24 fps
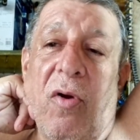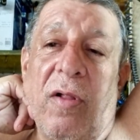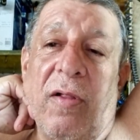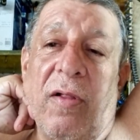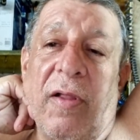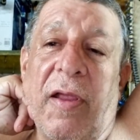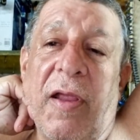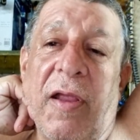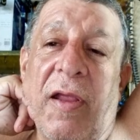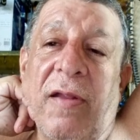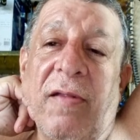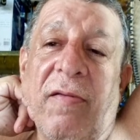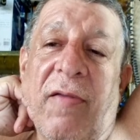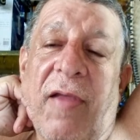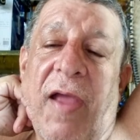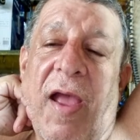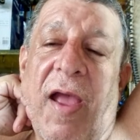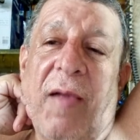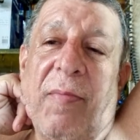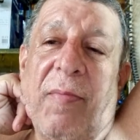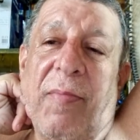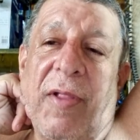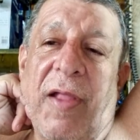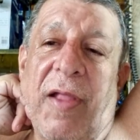in
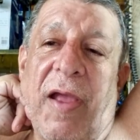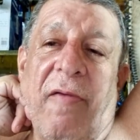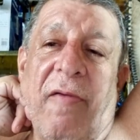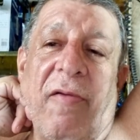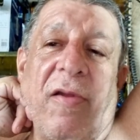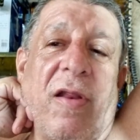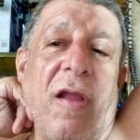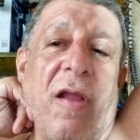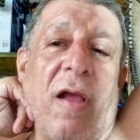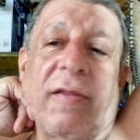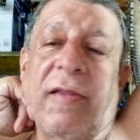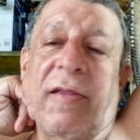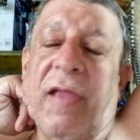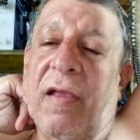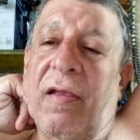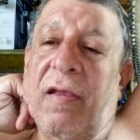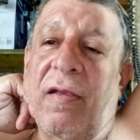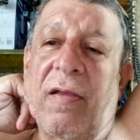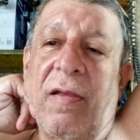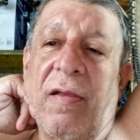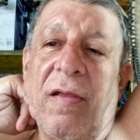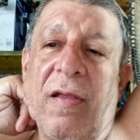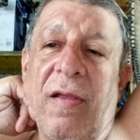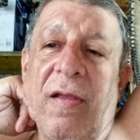Tagbilaran, nothing
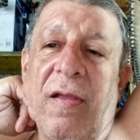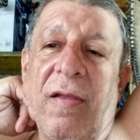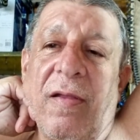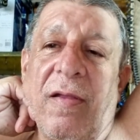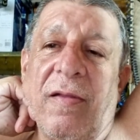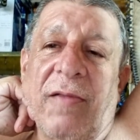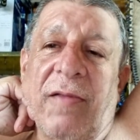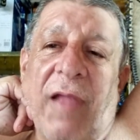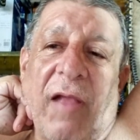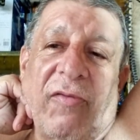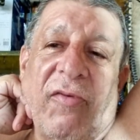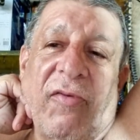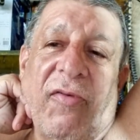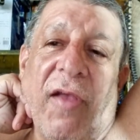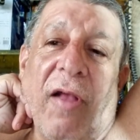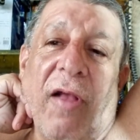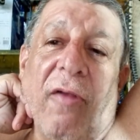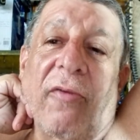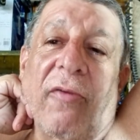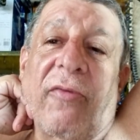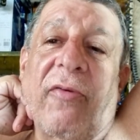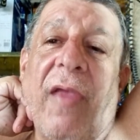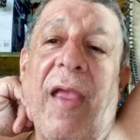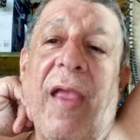that
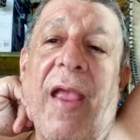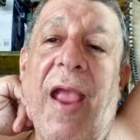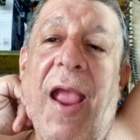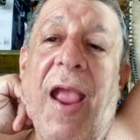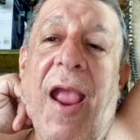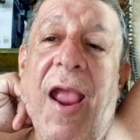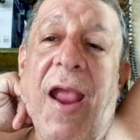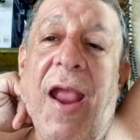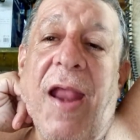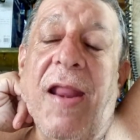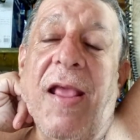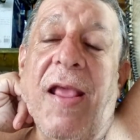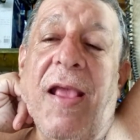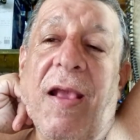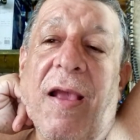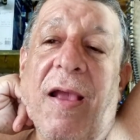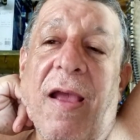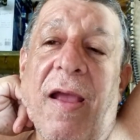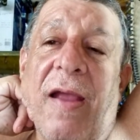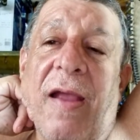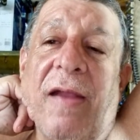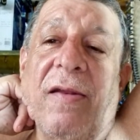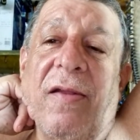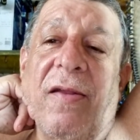sells any
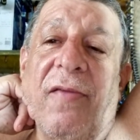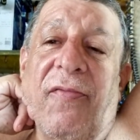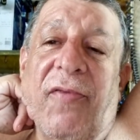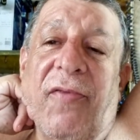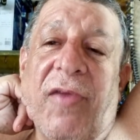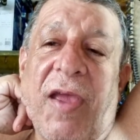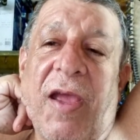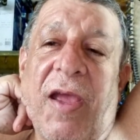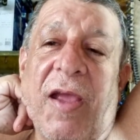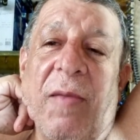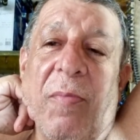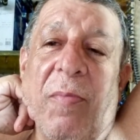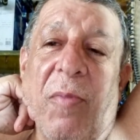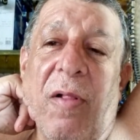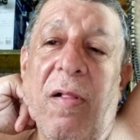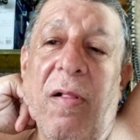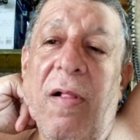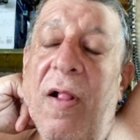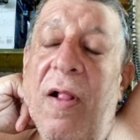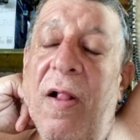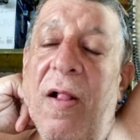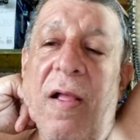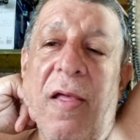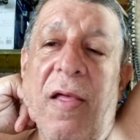kind of cable
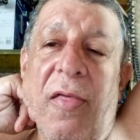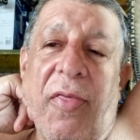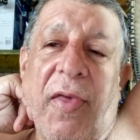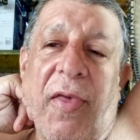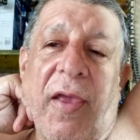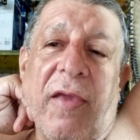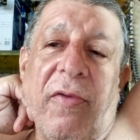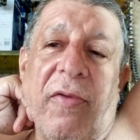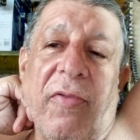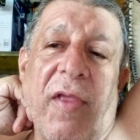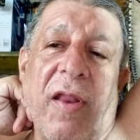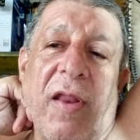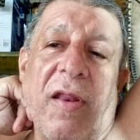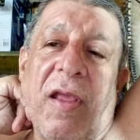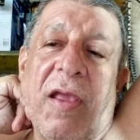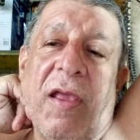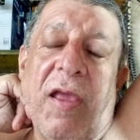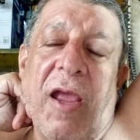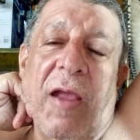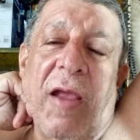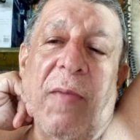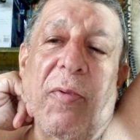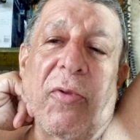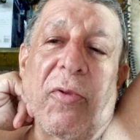thicker than the
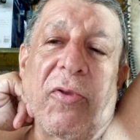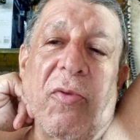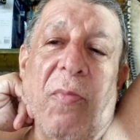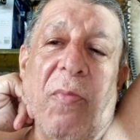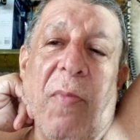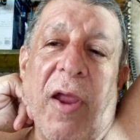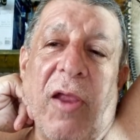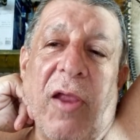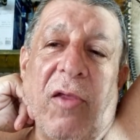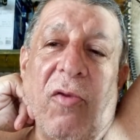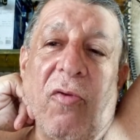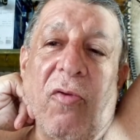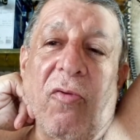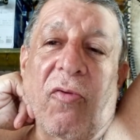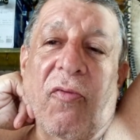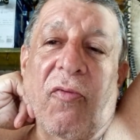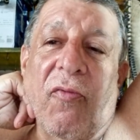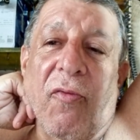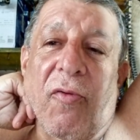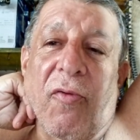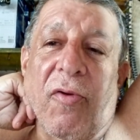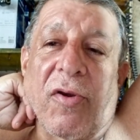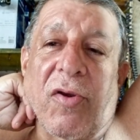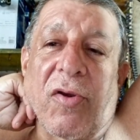cable you might use
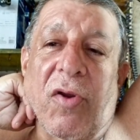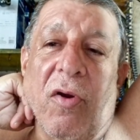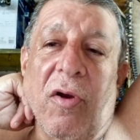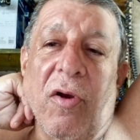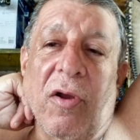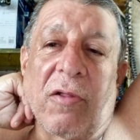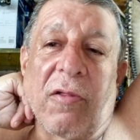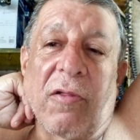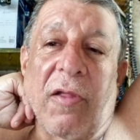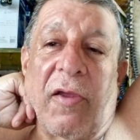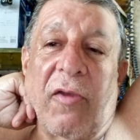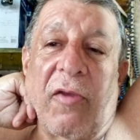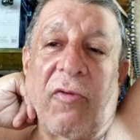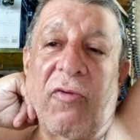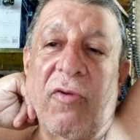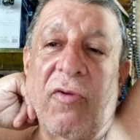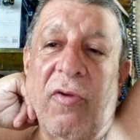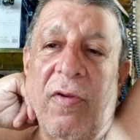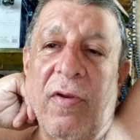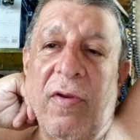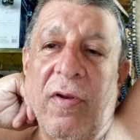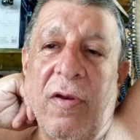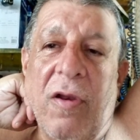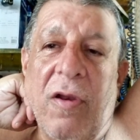for a dog leash.
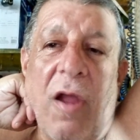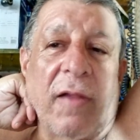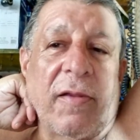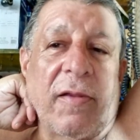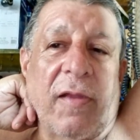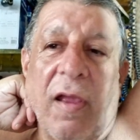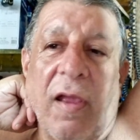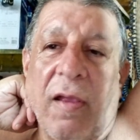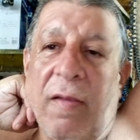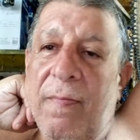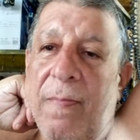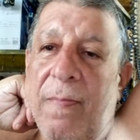Nothing.